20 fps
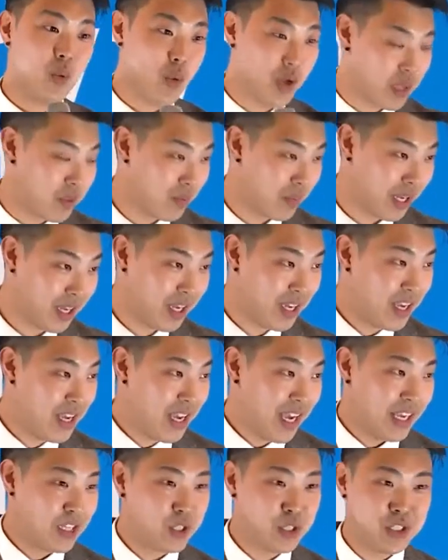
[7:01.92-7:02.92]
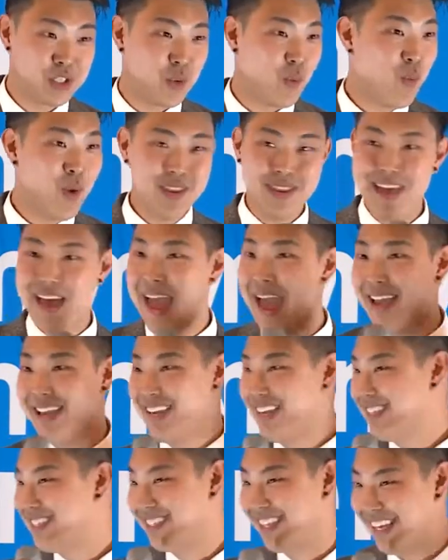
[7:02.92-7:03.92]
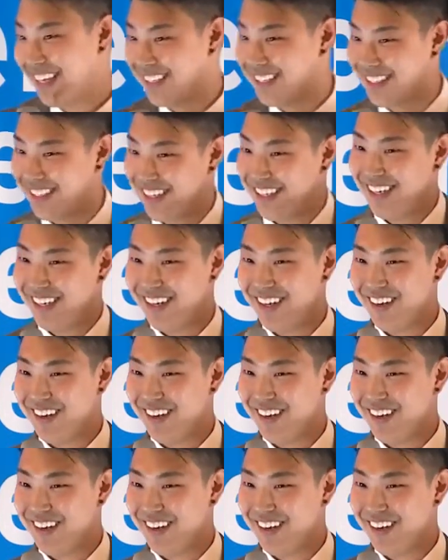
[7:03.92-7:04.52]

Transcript: it with me." And she said, "What the heck is this?"